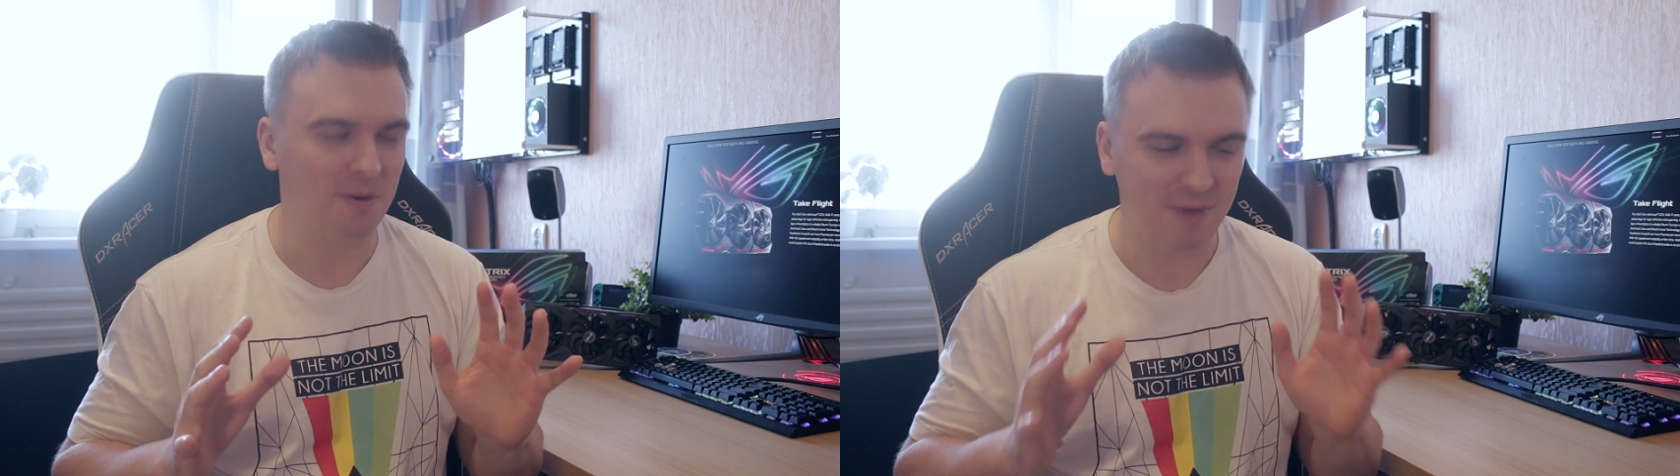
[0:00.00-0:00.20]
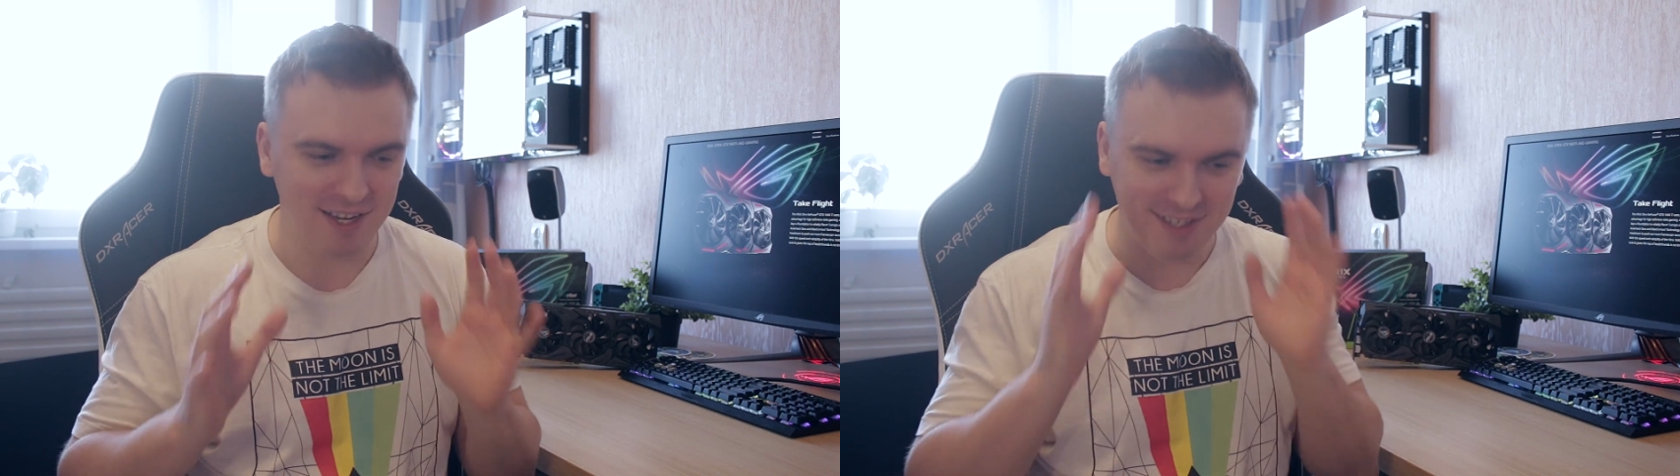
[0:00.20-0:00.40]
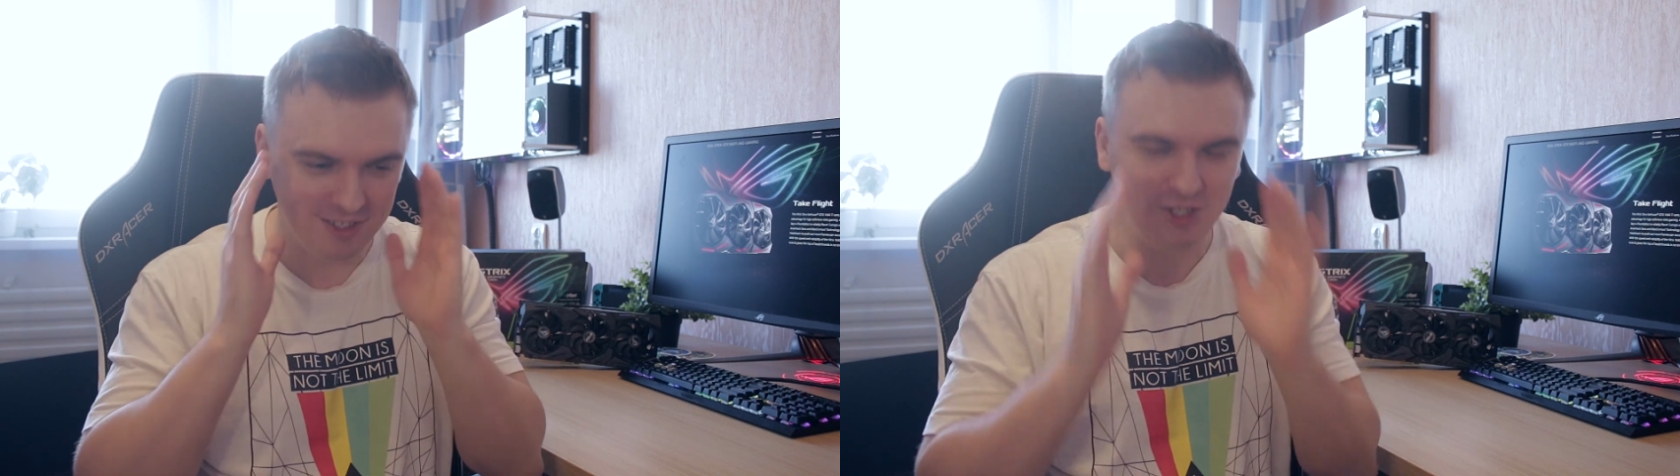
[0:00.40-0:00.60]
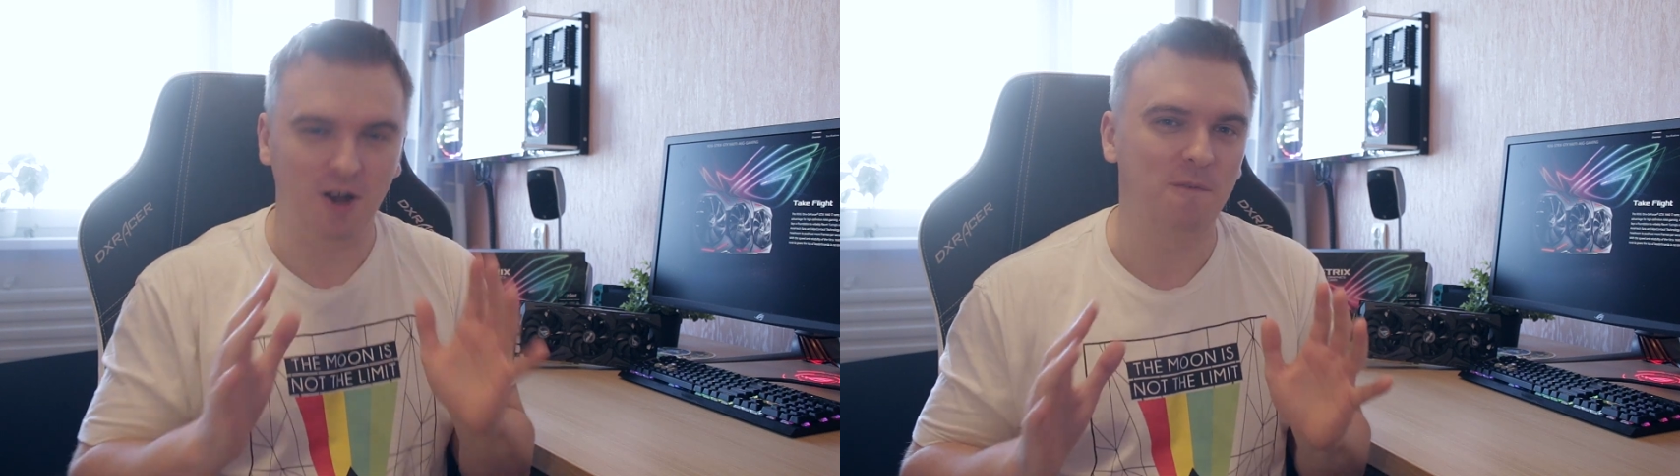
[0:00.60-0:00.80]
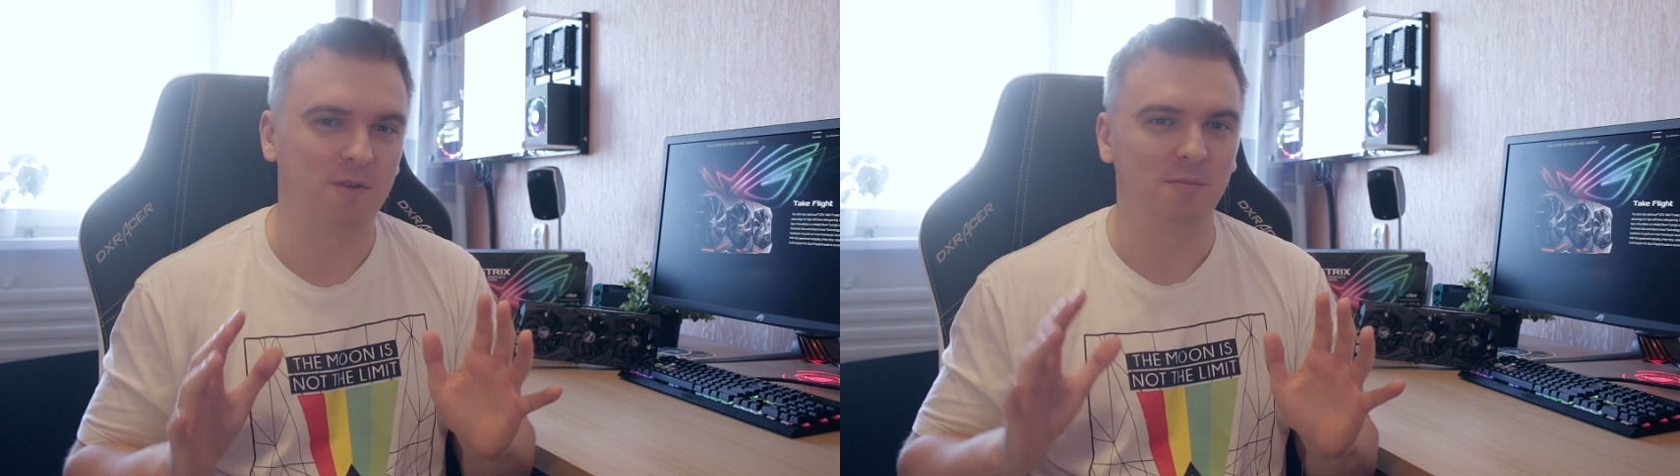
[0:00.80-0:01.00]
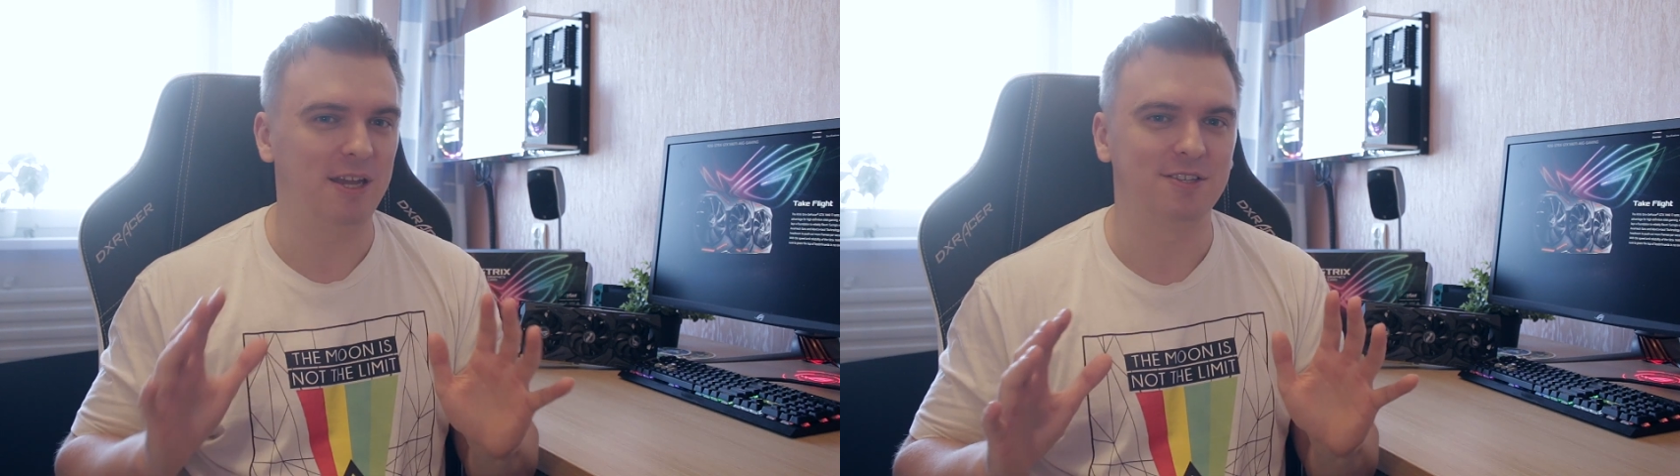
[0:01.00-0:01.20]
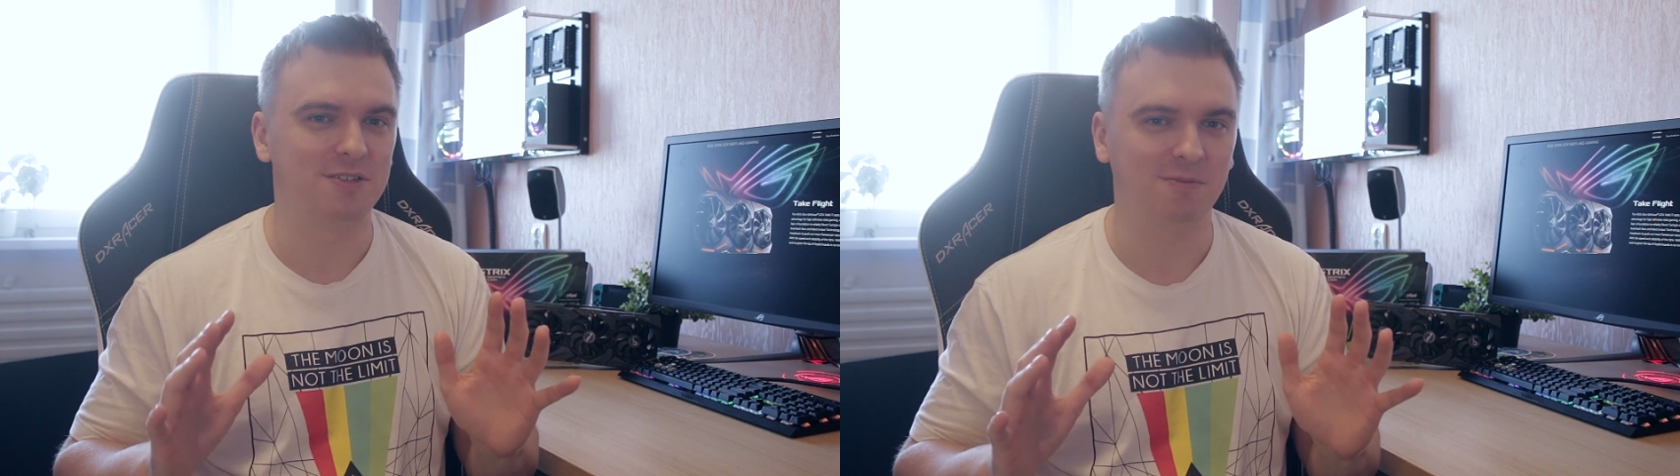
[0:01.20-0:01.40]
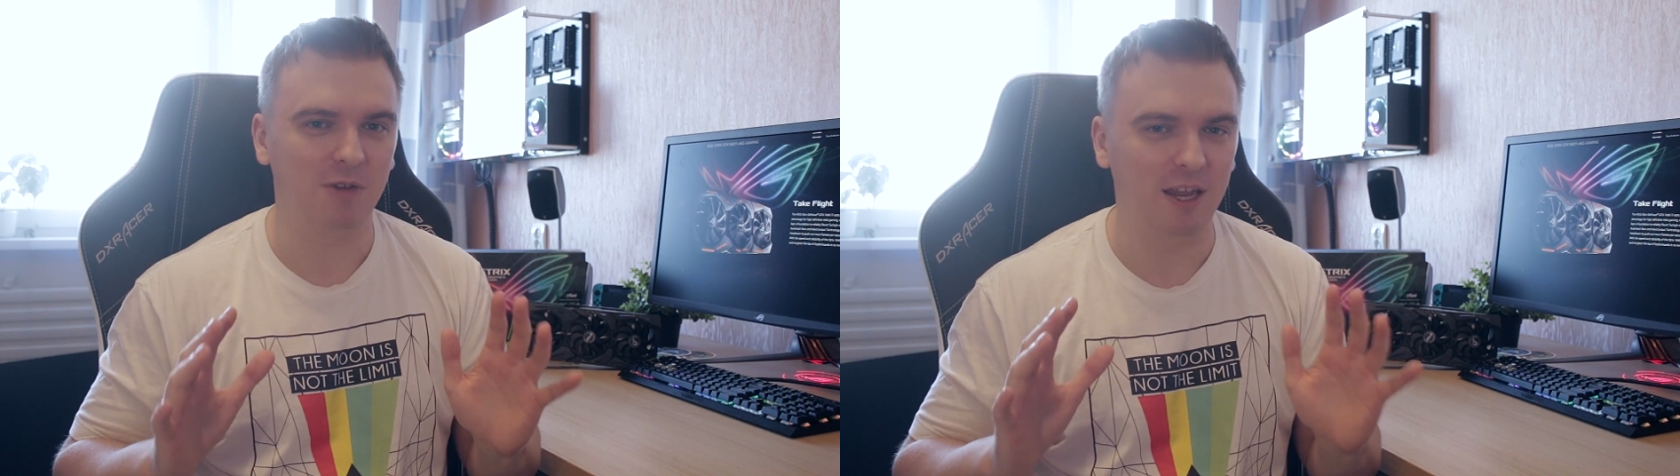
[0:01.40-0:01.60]
amazing job from
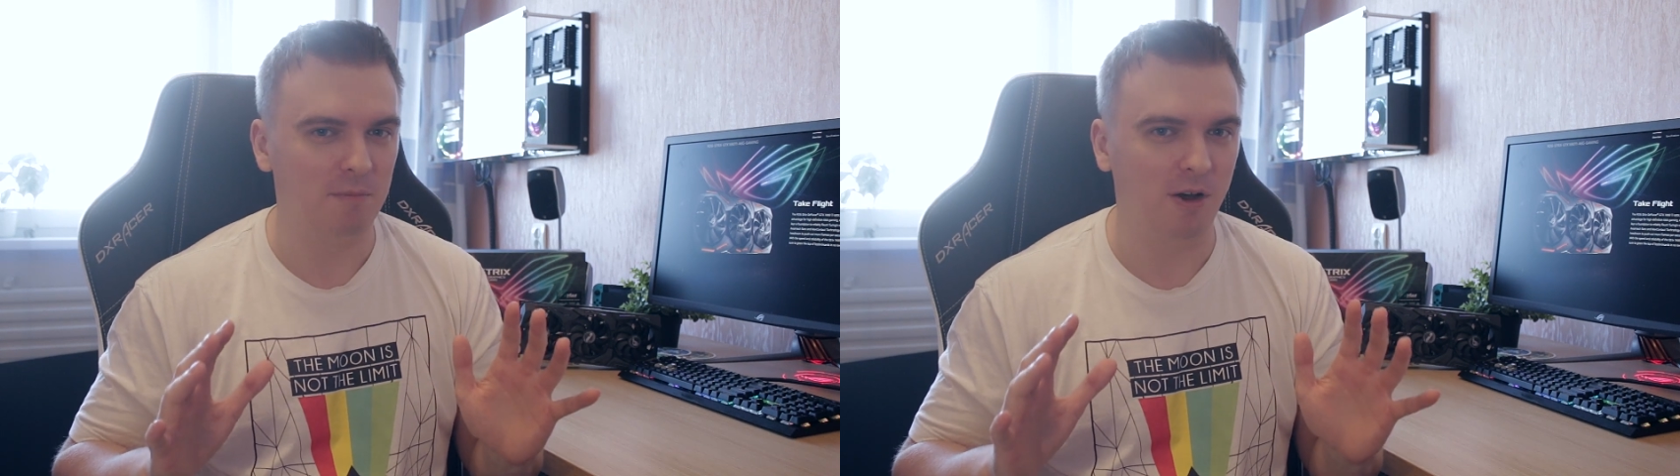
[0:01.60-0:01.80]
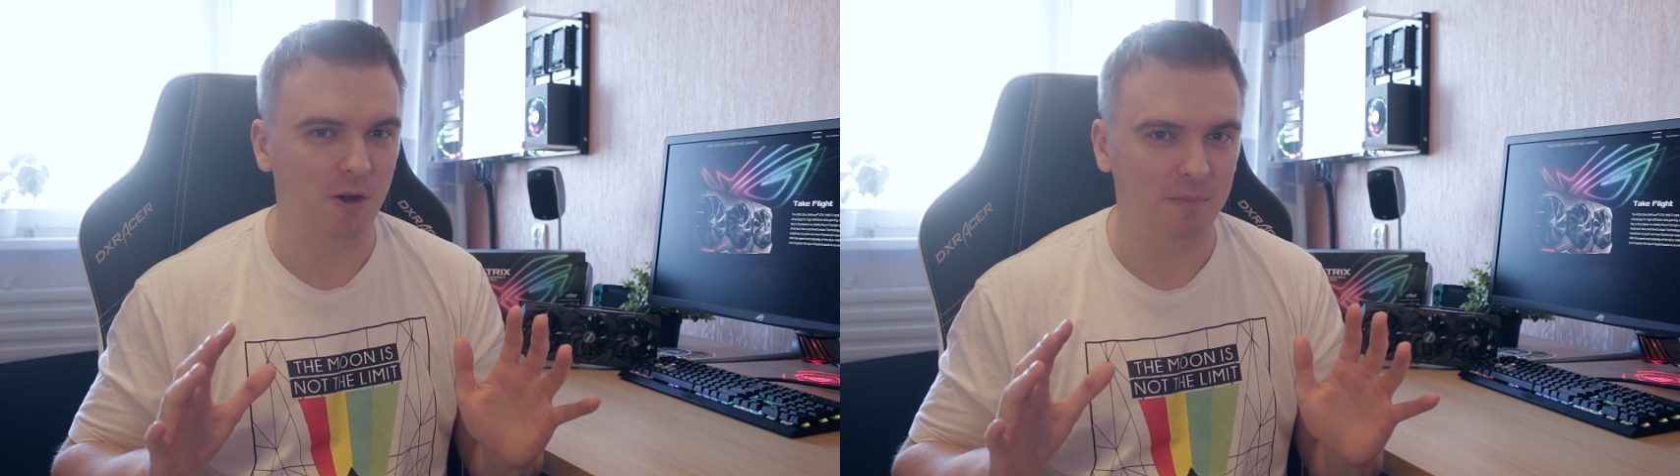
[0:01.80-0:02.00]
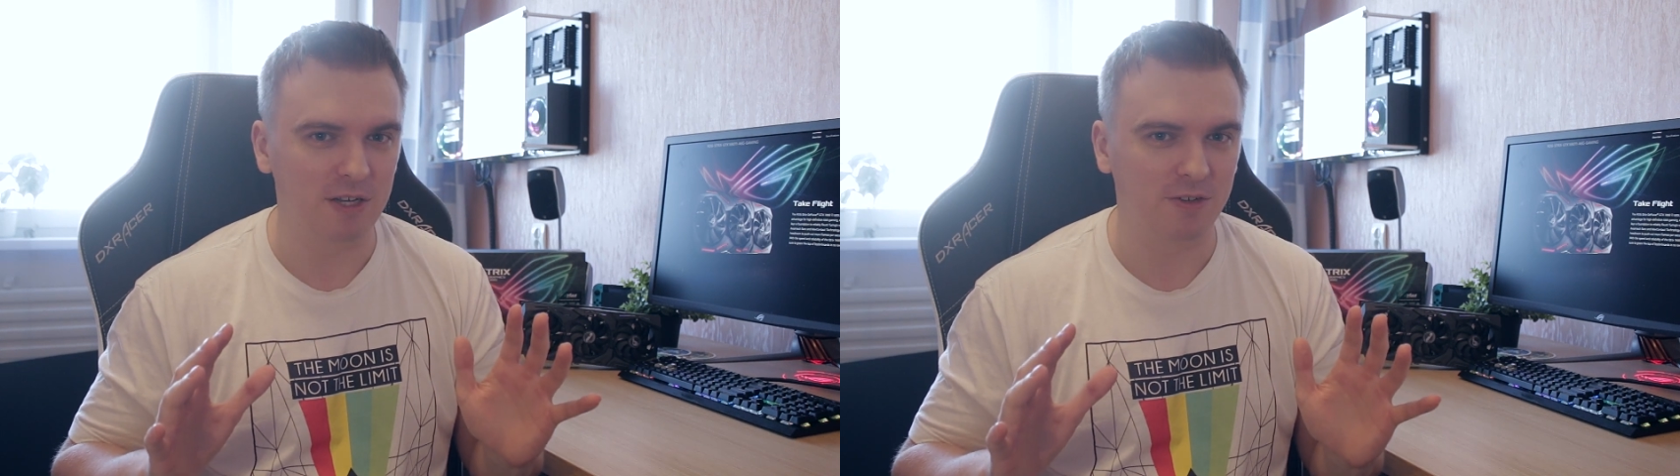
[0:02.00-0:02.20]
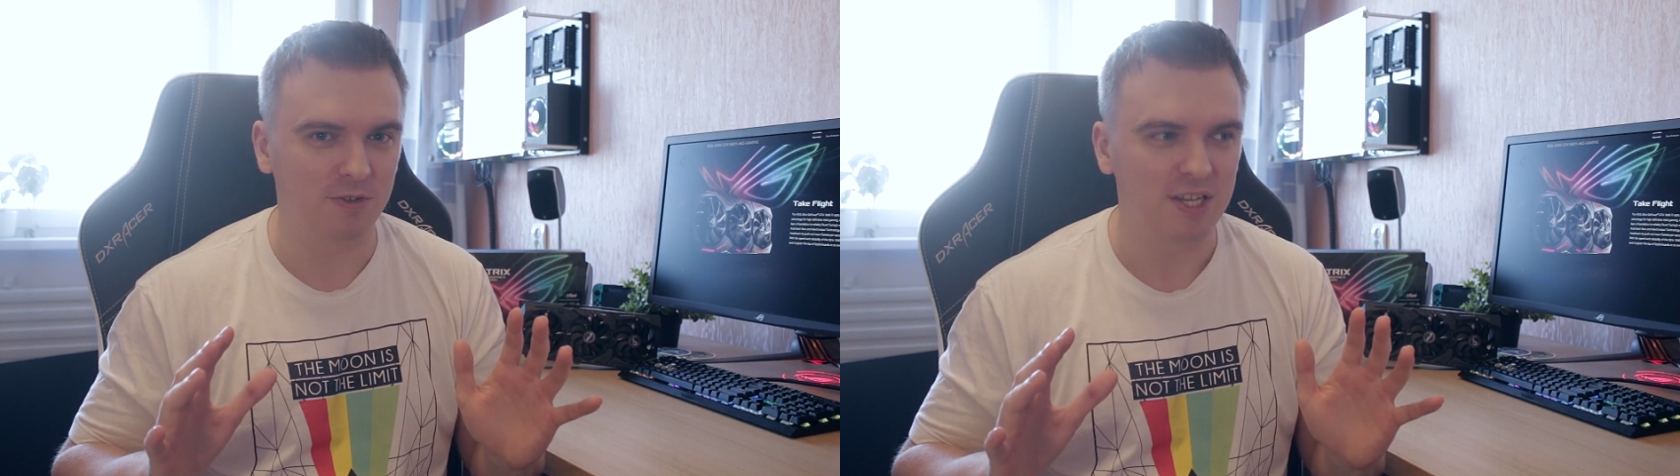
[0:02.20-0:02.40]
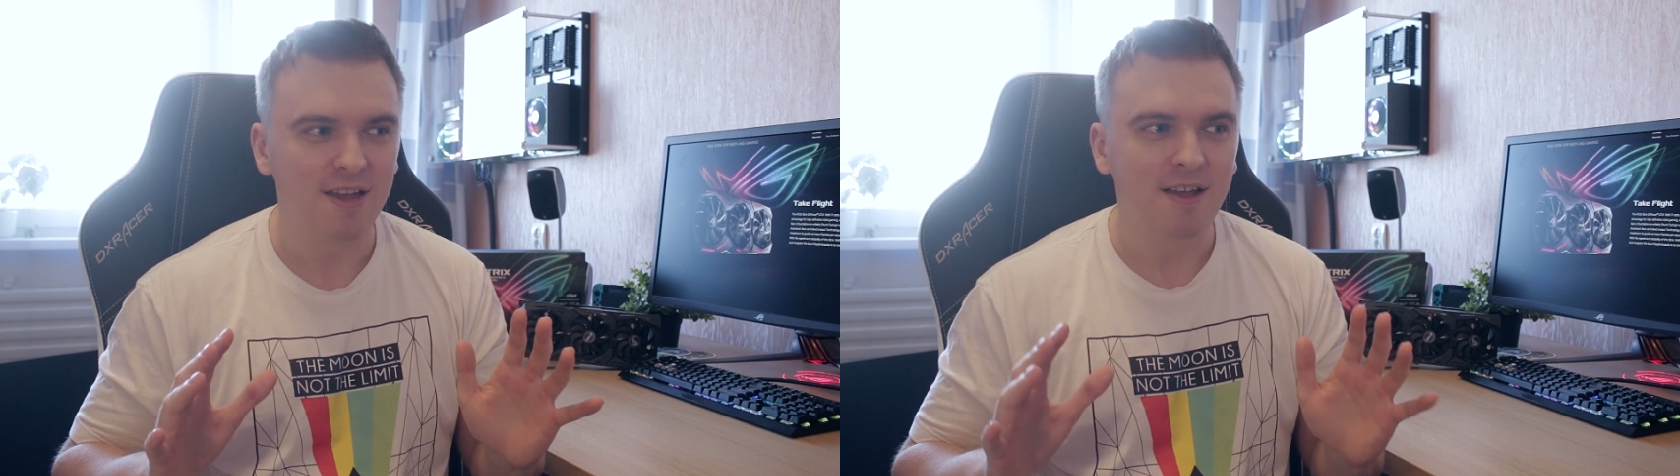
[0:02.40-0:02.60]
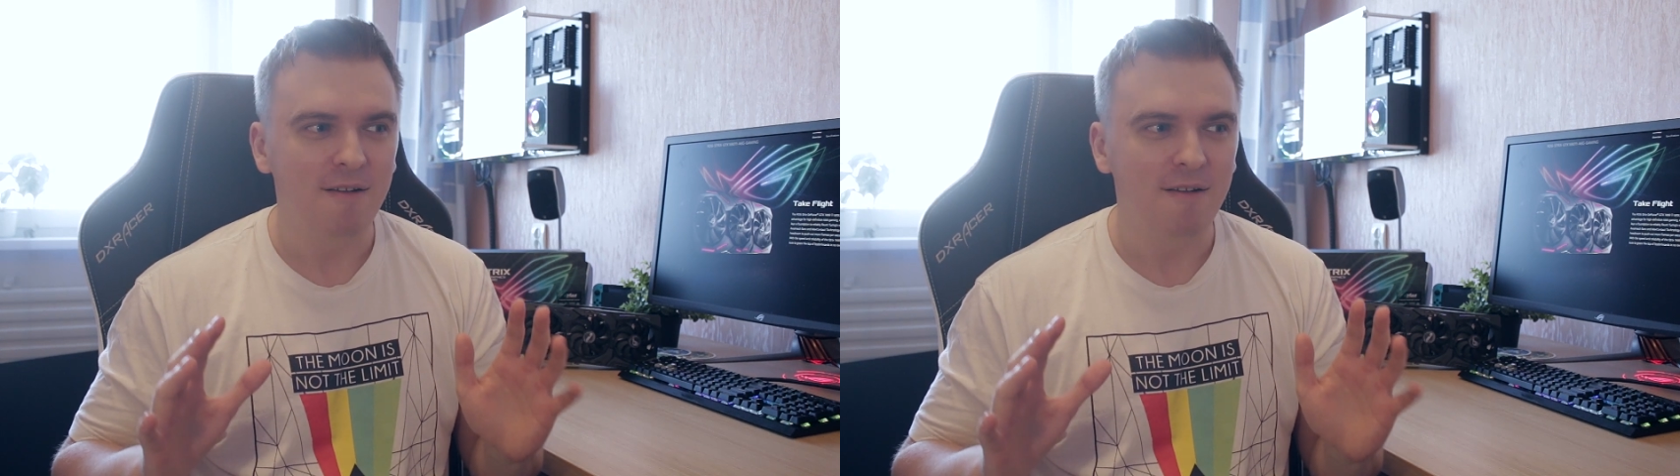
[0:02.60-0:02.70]
ASUS, in my opinion, because